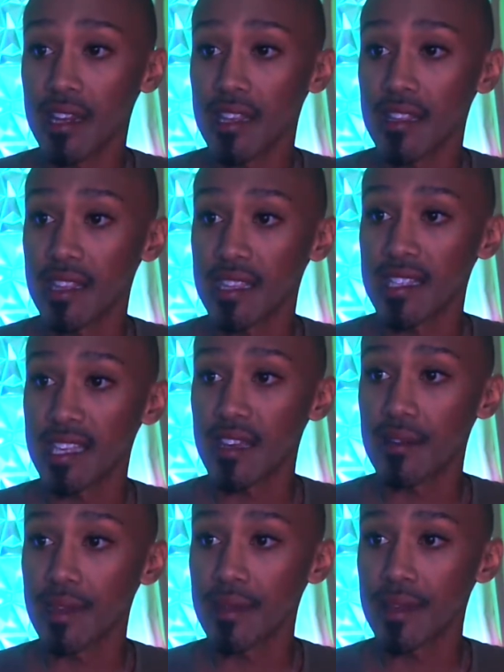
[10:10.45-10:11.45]
and they say I'll
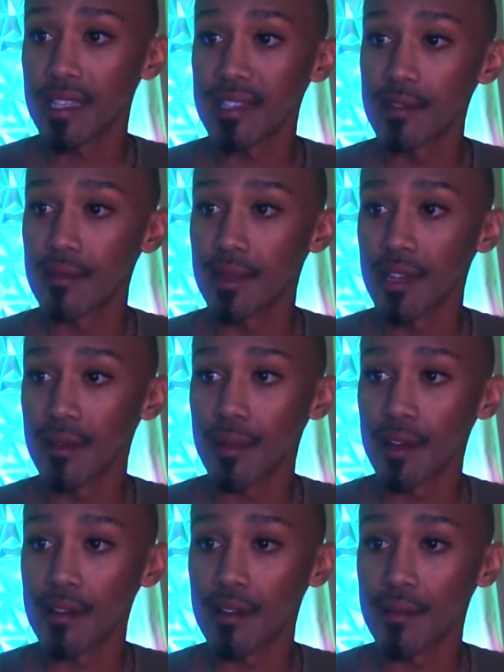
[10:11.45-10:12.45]
meet my soulmate or
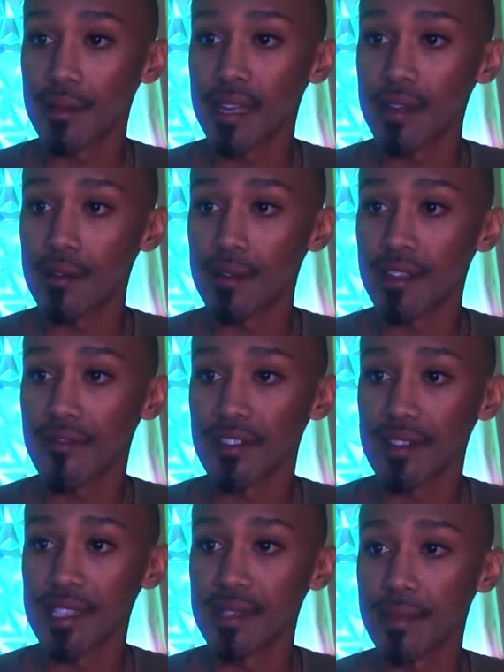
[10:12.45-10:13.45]
partner, but I only feel
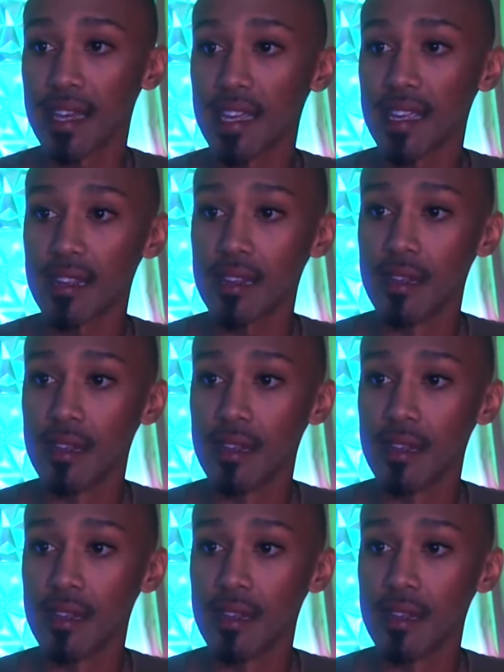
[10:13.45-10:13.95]
spy.